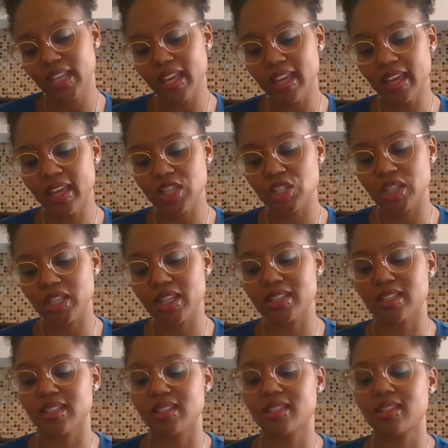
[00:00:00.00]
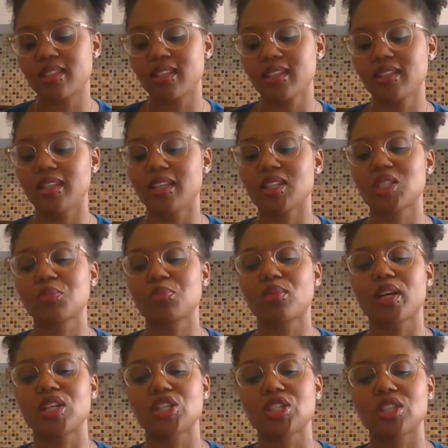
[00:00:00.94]
Actually, it's a silly
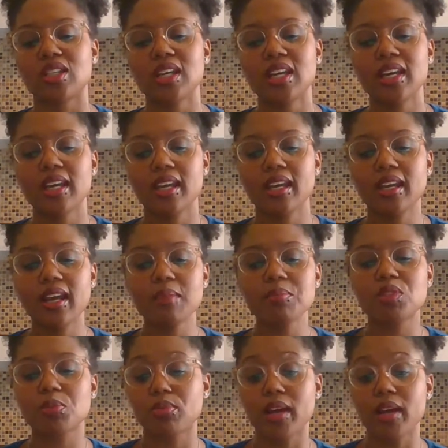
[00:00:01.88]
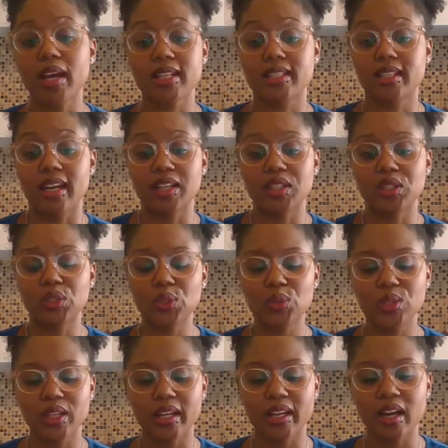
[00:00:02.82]
expression, and I'm surprised that I
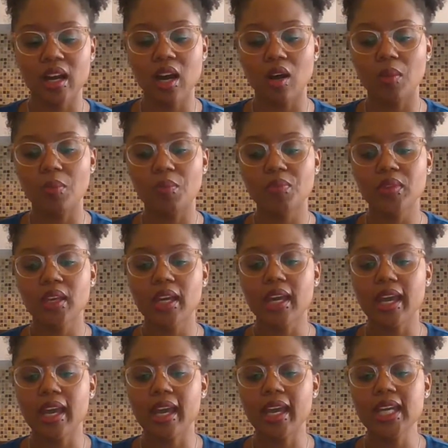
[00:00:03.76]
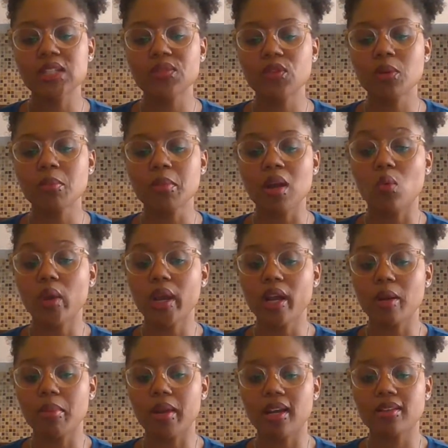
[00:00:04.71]
use it at all. As for my
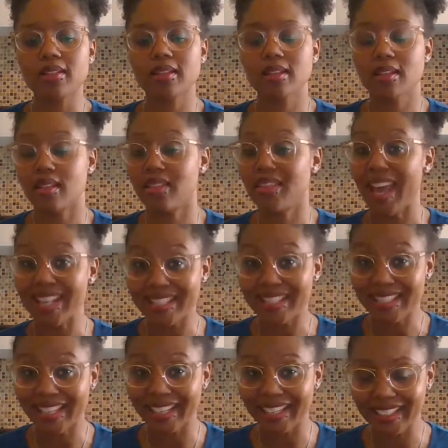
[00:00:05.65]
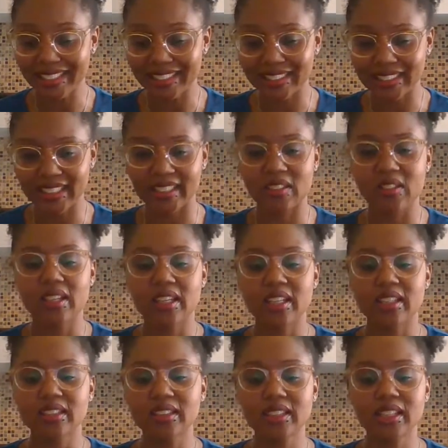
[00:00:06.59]
whereabouts, that's easy.
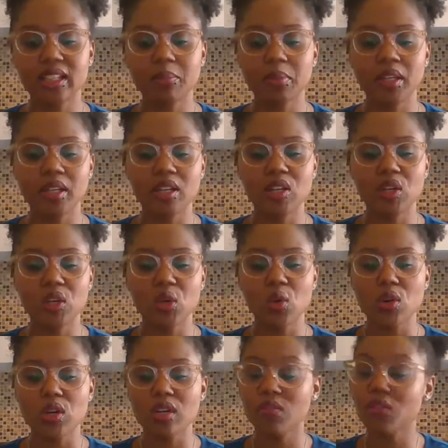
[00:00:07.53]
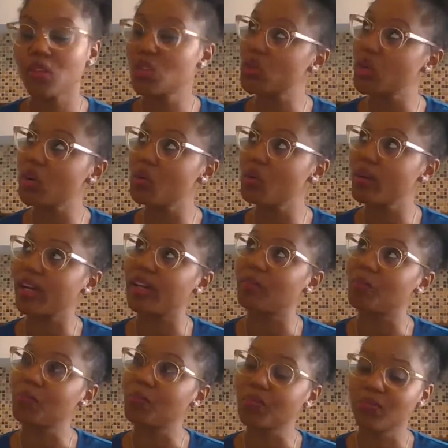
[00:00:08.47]
Look up here in the corner of the
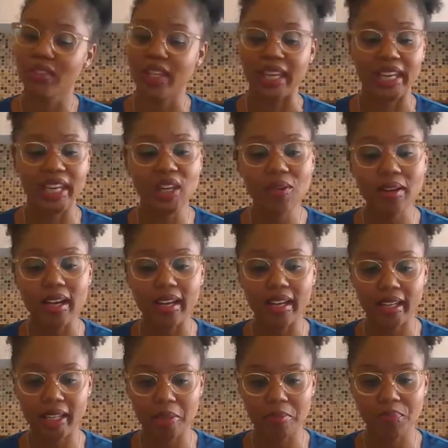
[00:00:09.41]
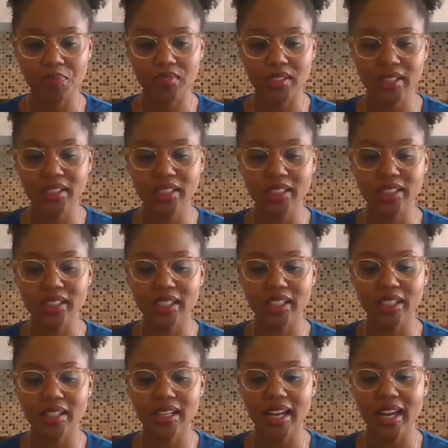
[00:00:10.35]
doorway. Here I am. Look,
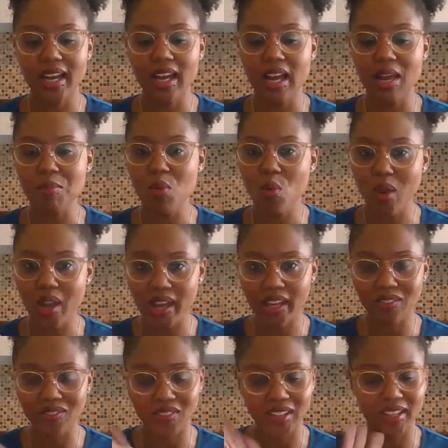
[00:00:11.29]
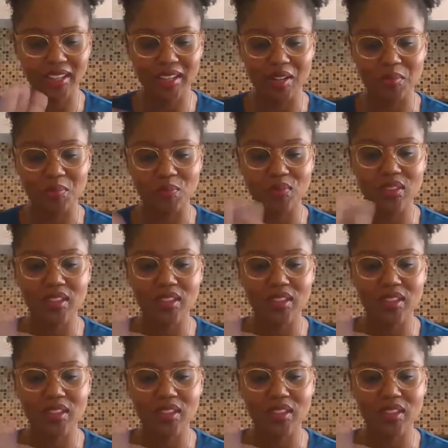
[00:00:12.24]
I'm waving.